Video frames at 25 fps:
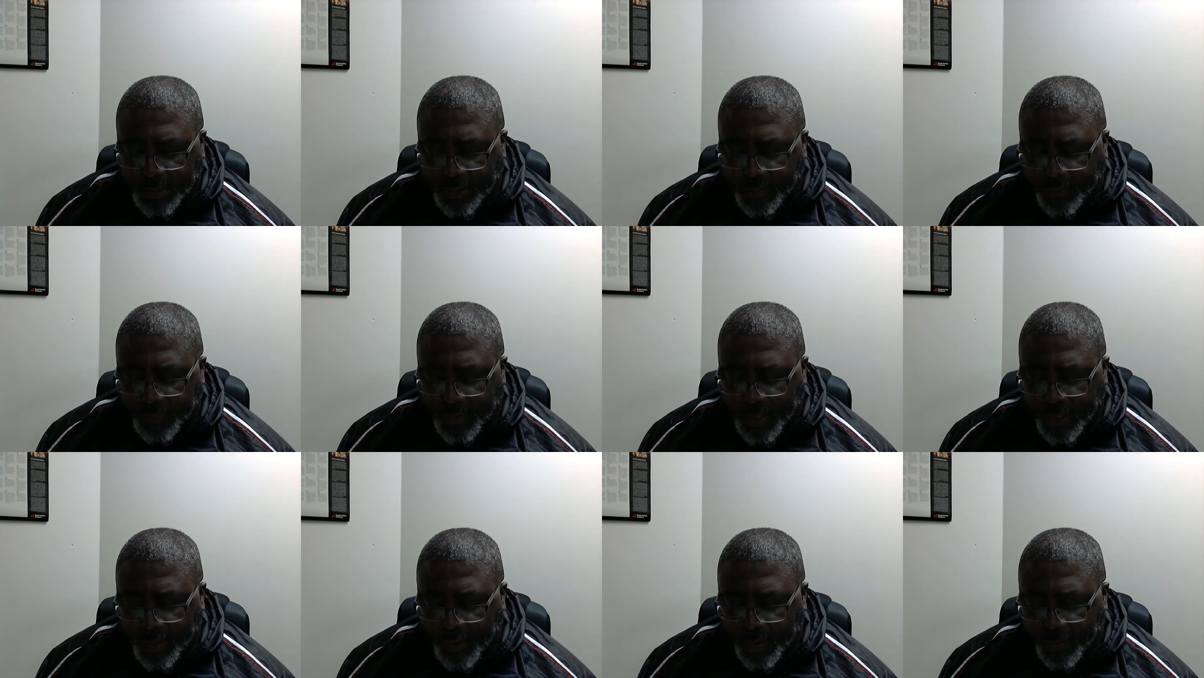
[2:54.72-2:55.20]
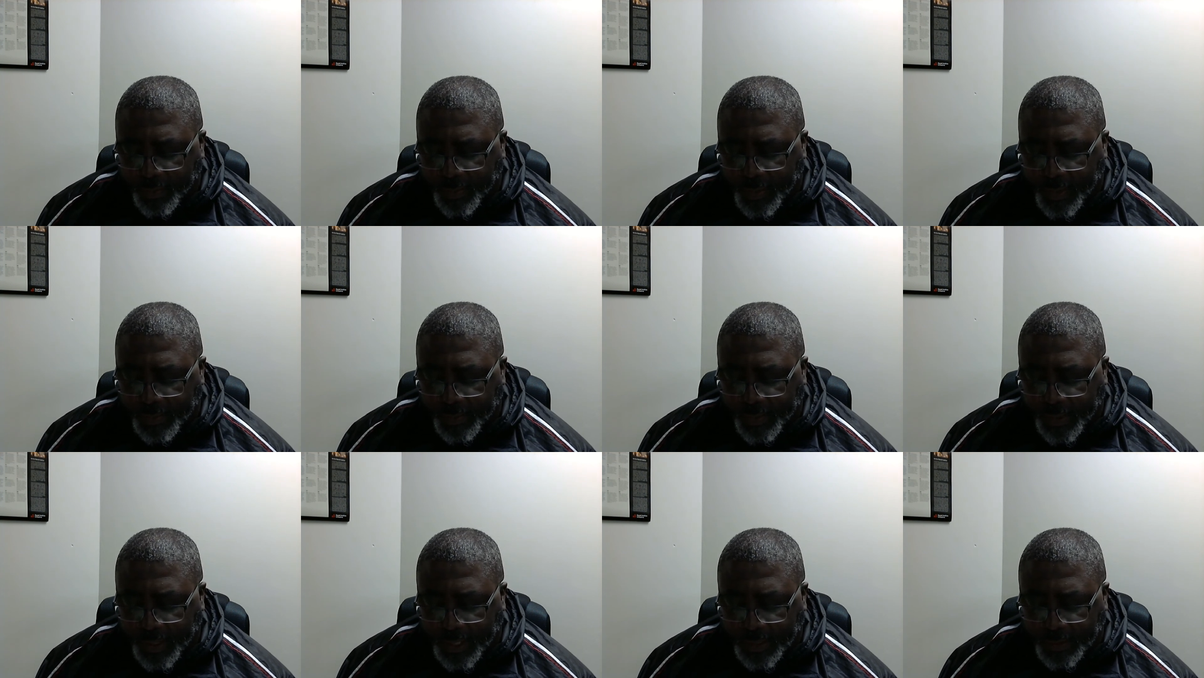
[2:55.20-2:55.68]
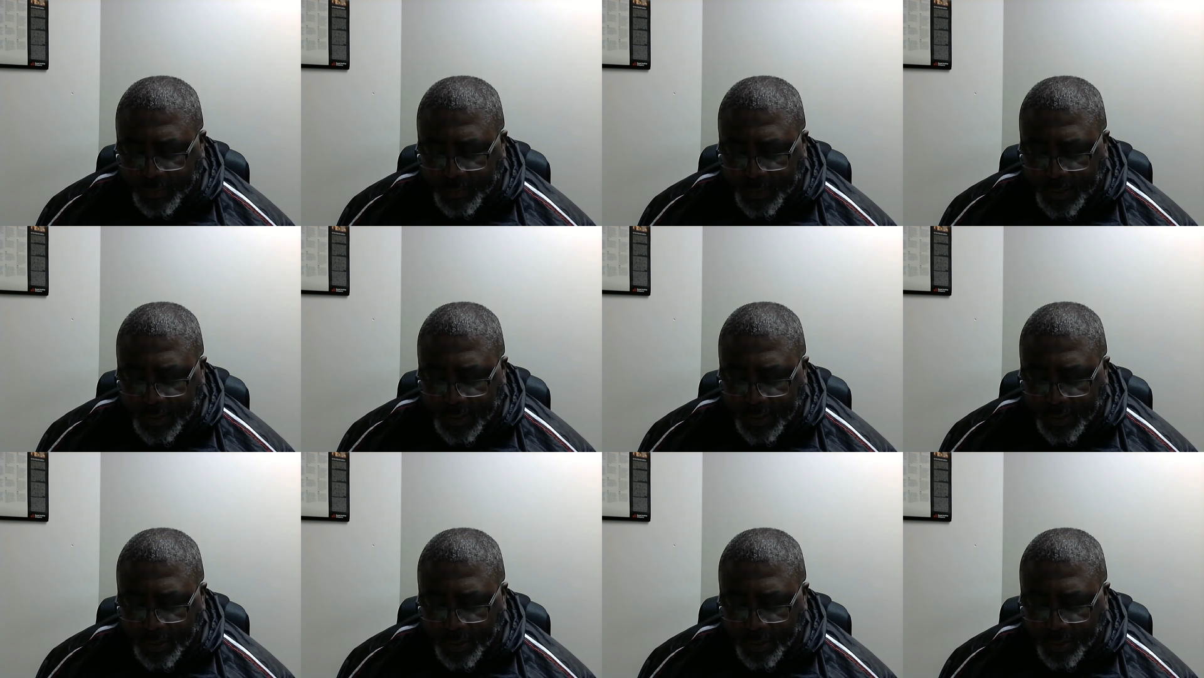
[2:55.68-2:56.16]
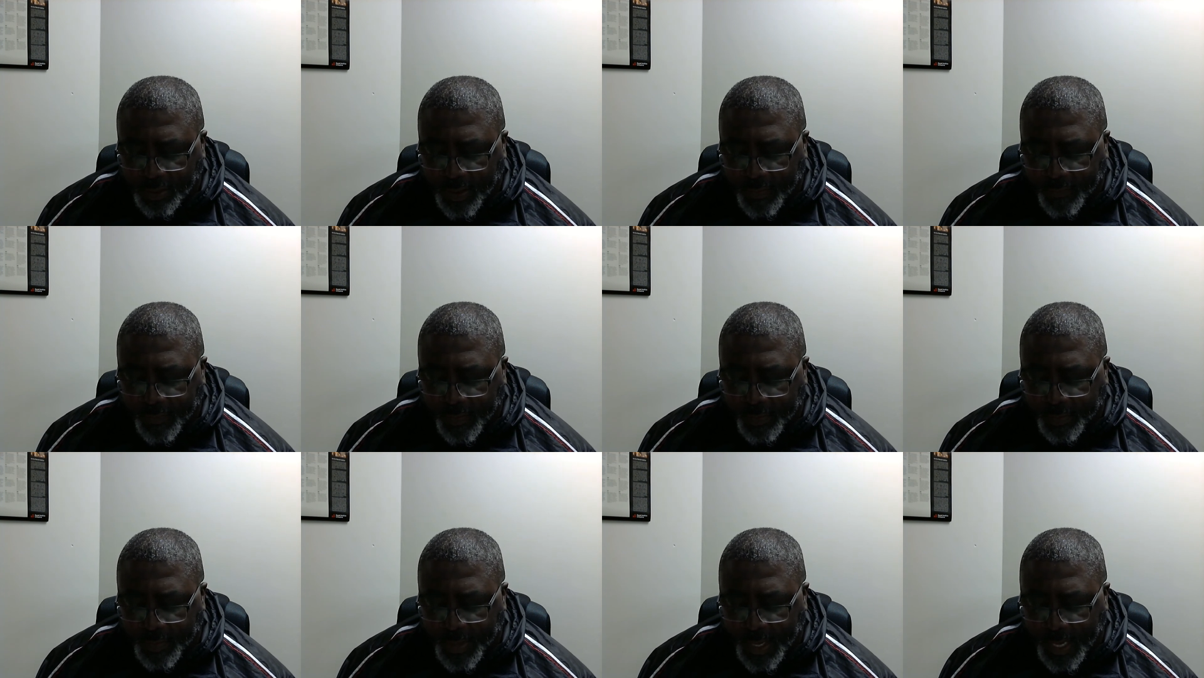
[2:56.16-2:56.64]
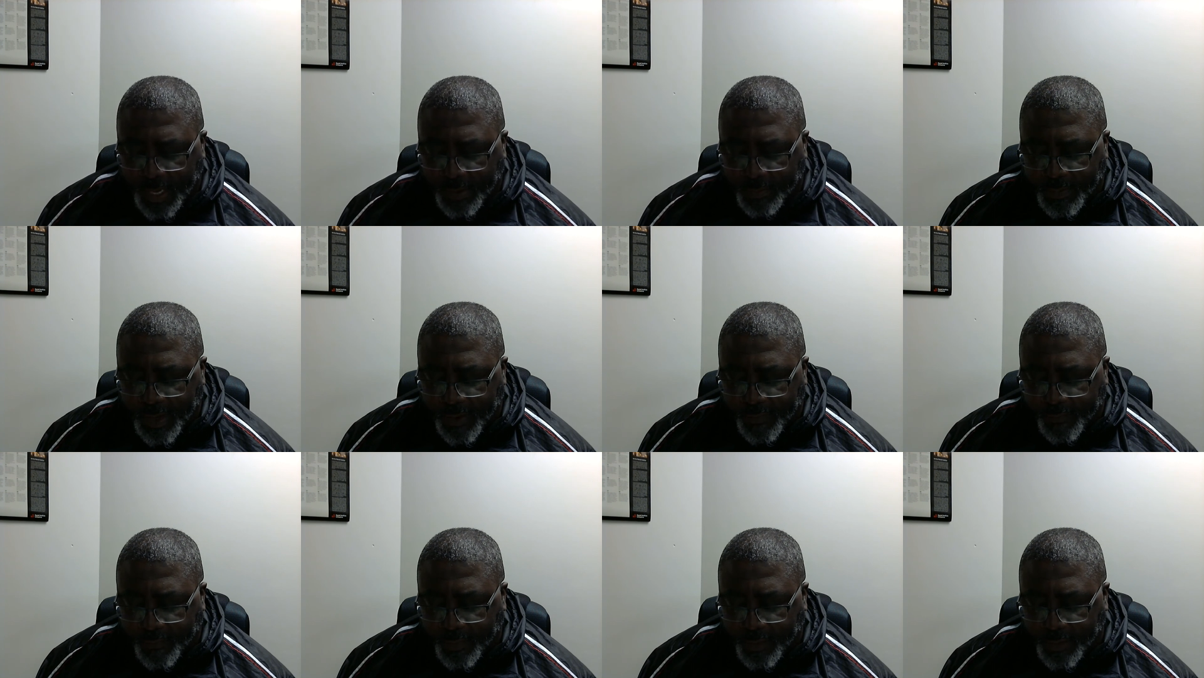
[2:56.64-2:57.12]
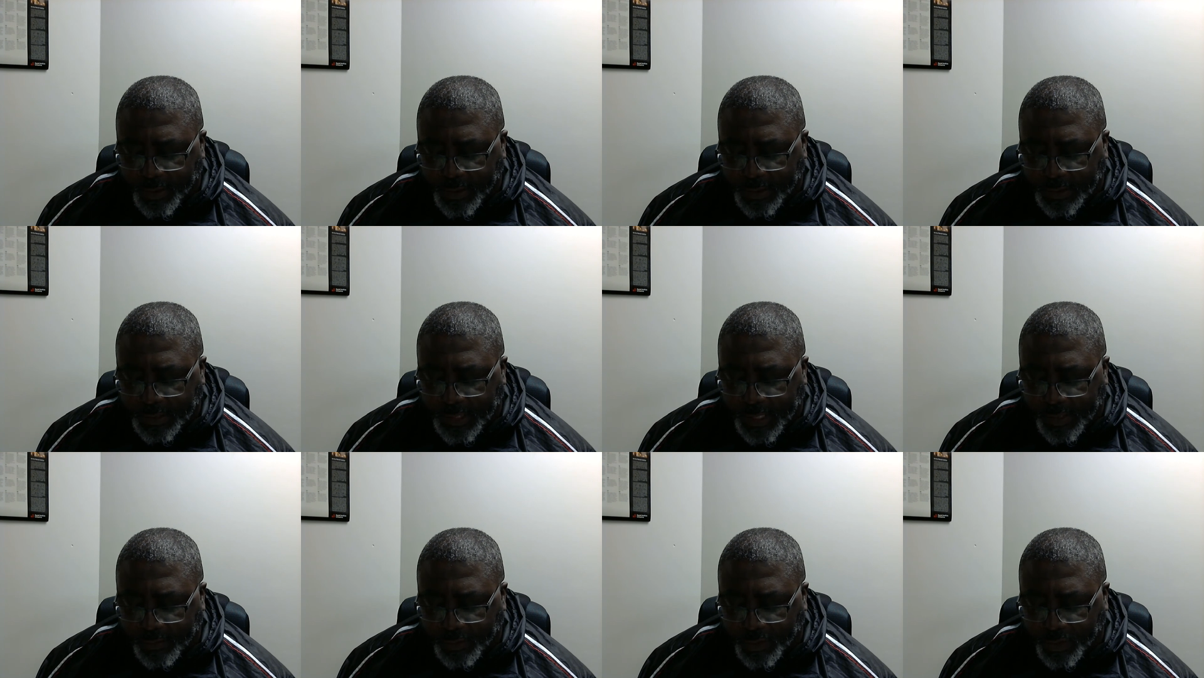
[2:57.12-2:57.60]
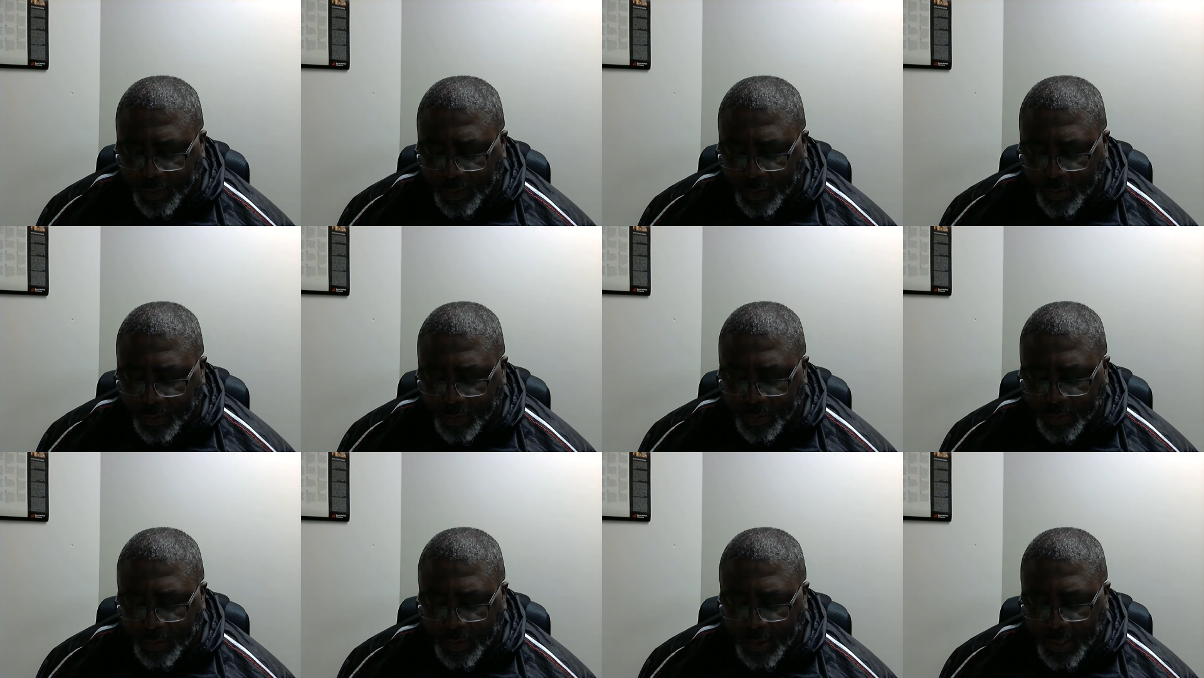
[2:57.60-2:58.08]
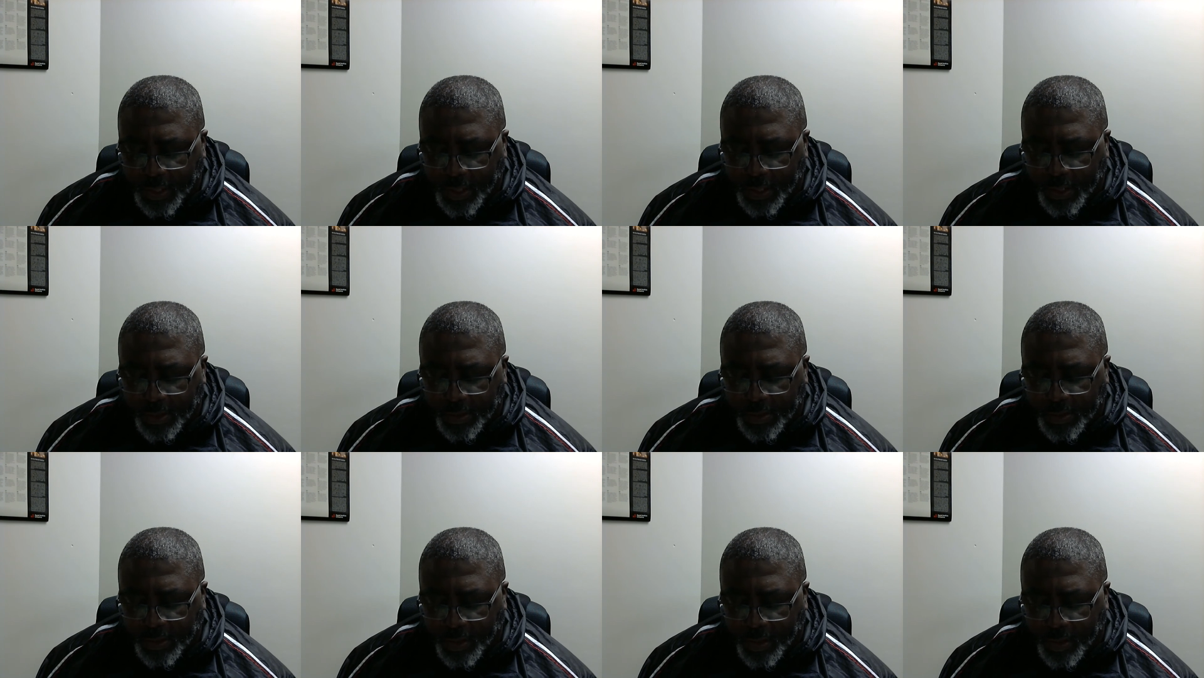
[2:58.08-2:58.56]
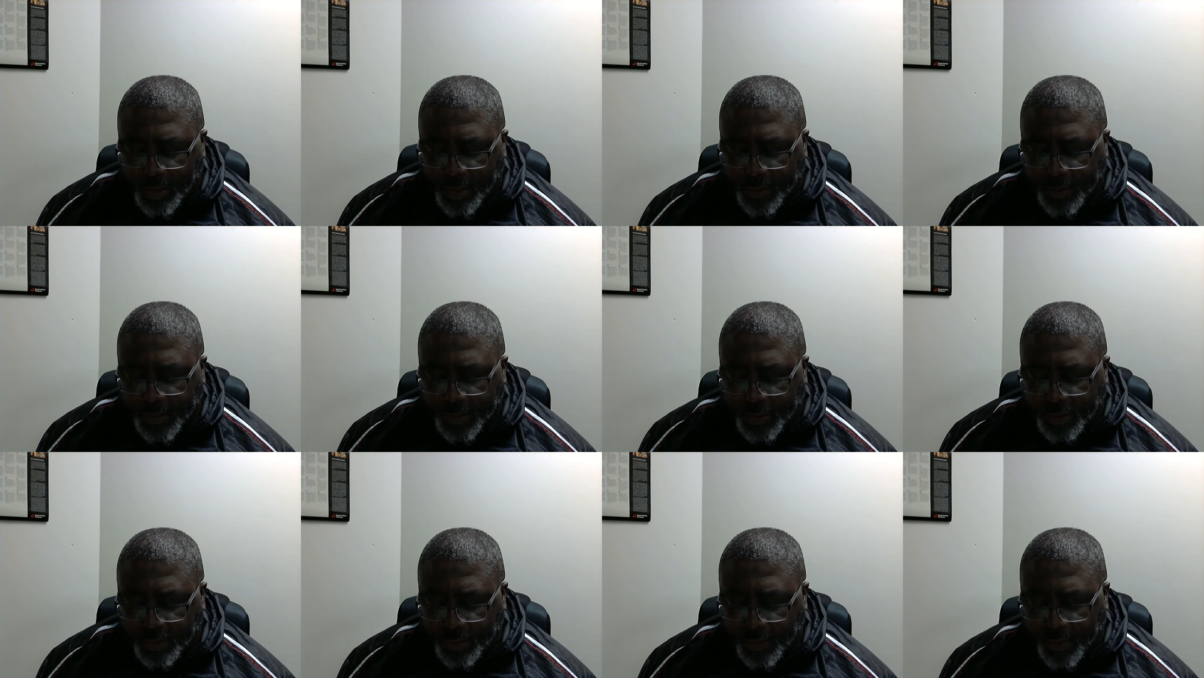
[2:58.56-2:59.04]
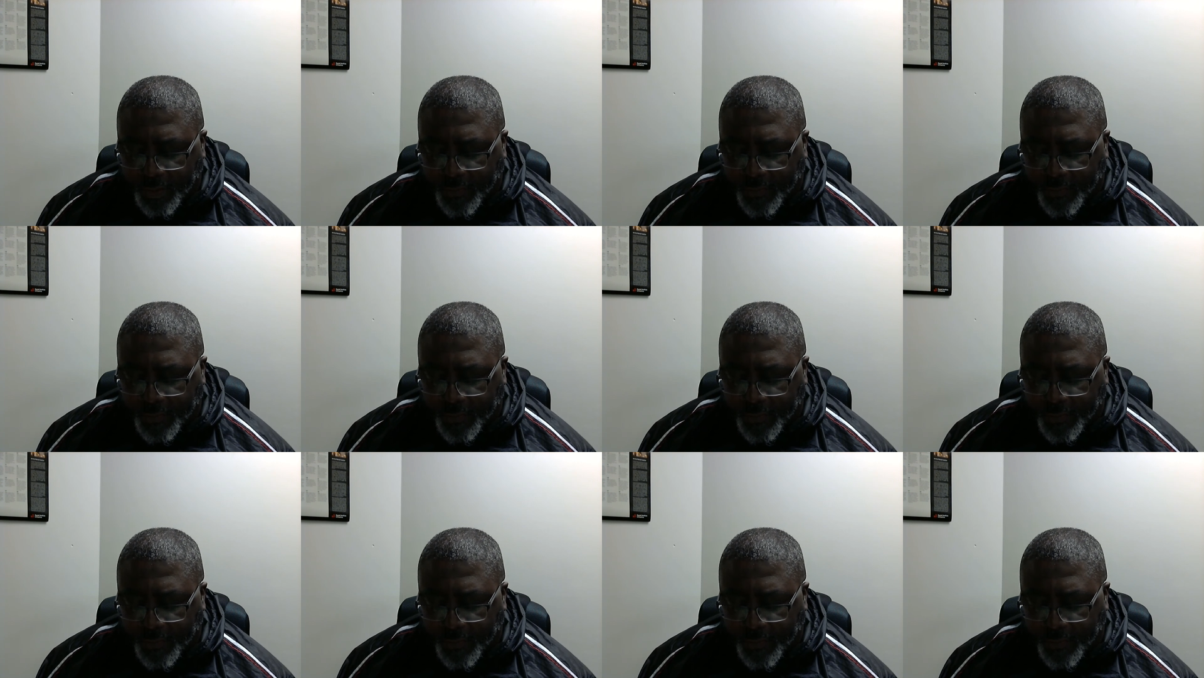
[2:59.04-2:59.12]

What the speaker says: (no speaker visible)